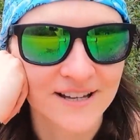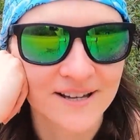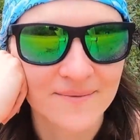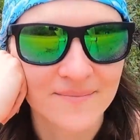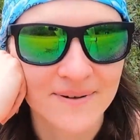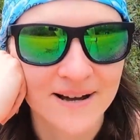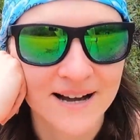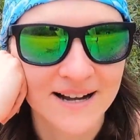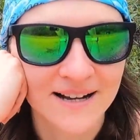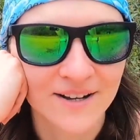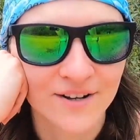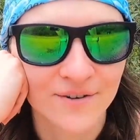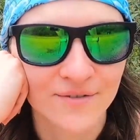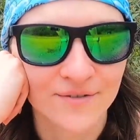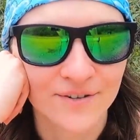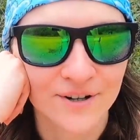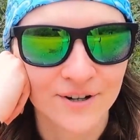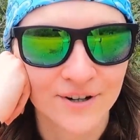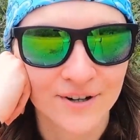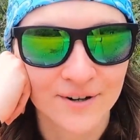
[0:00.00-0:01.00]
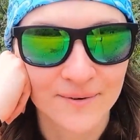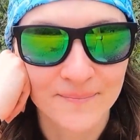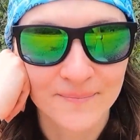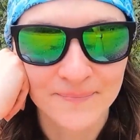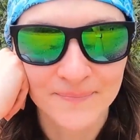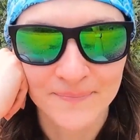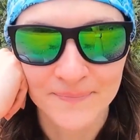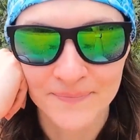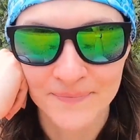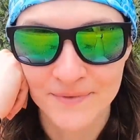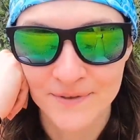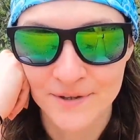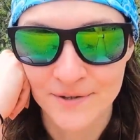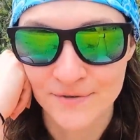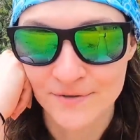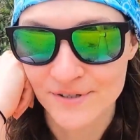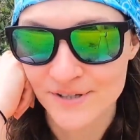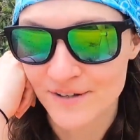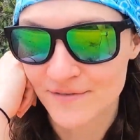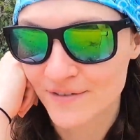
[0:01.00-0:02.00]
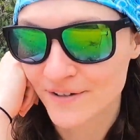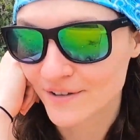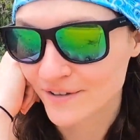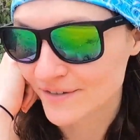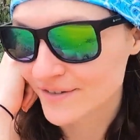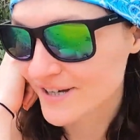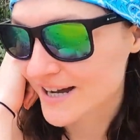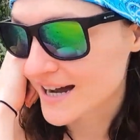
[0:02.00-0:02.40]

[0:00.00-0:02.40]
thinking back over those difficult